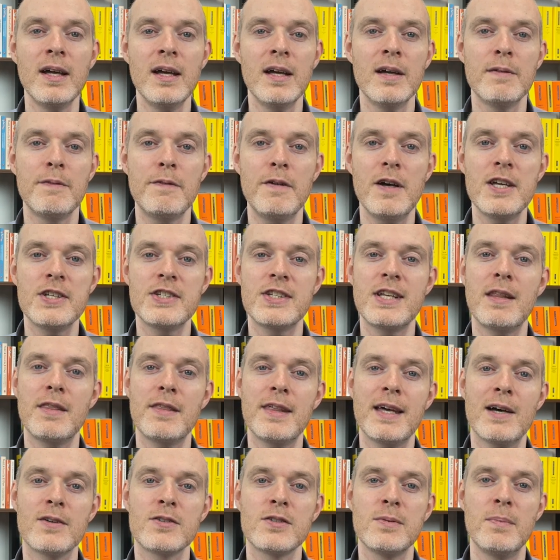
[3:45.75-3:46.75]
First
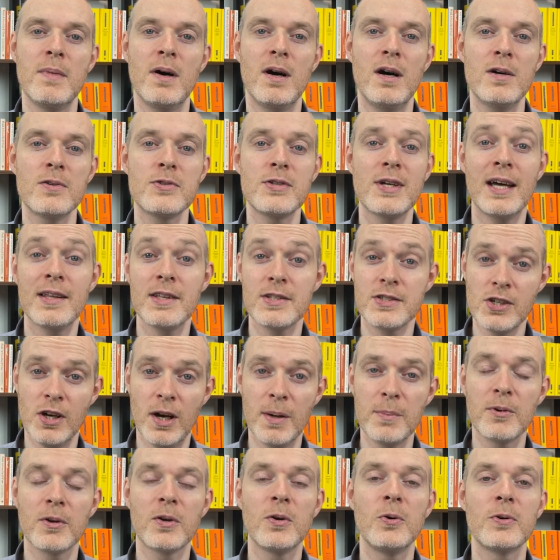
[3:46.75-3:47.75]
10,000 miles at the time
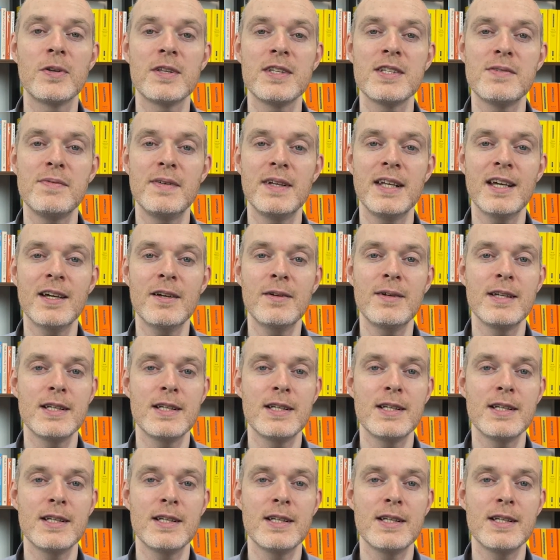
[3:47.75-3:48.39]
of recording this video